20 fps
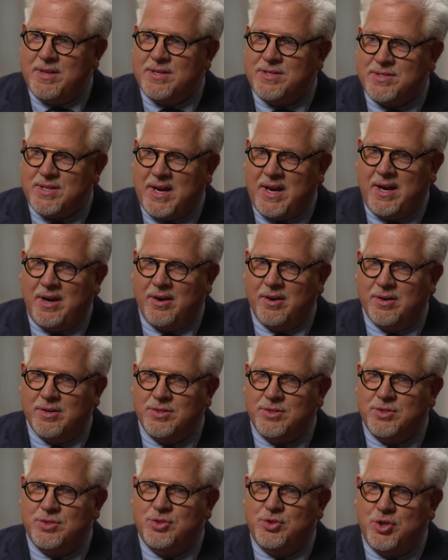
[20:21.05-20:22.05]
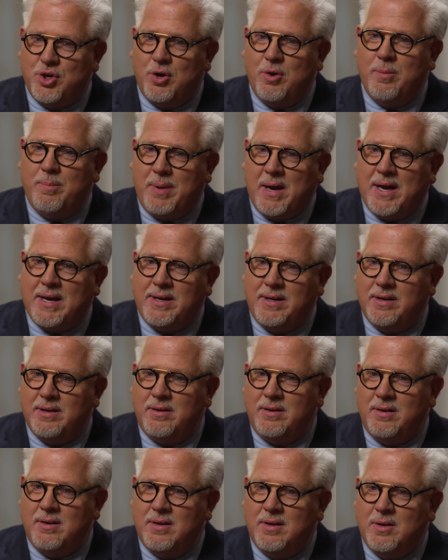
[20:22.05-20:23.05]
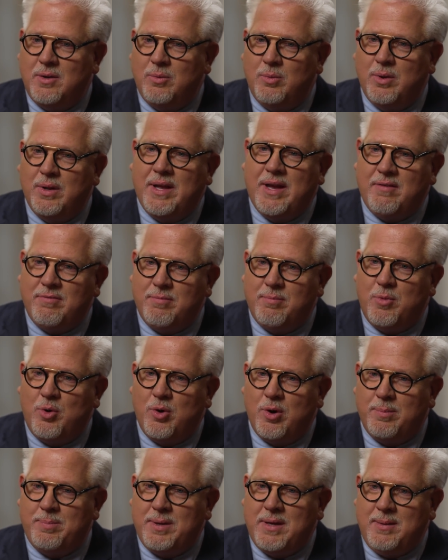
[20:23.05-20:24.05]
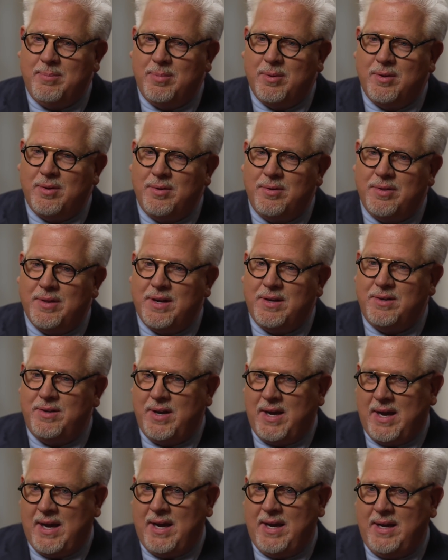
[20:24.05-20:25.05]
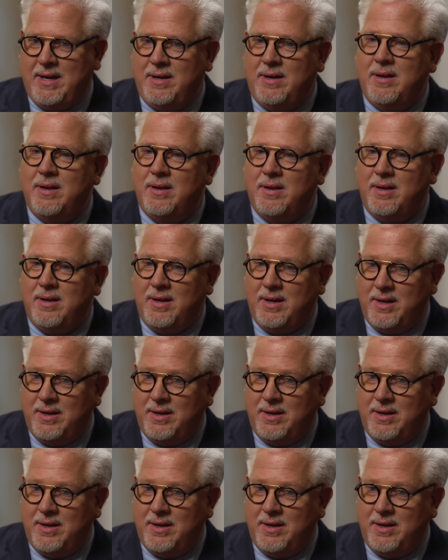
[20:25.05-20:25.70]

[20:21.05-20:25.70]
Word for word: this airs, Joe Biden we'll have more people that died yeah.